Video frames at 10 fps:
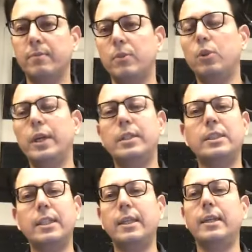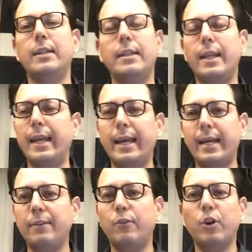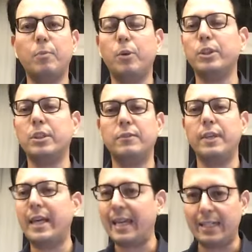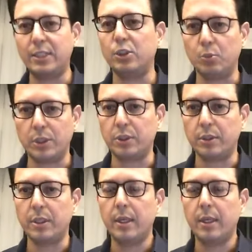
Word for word: You can see the negative or a positive in any situation.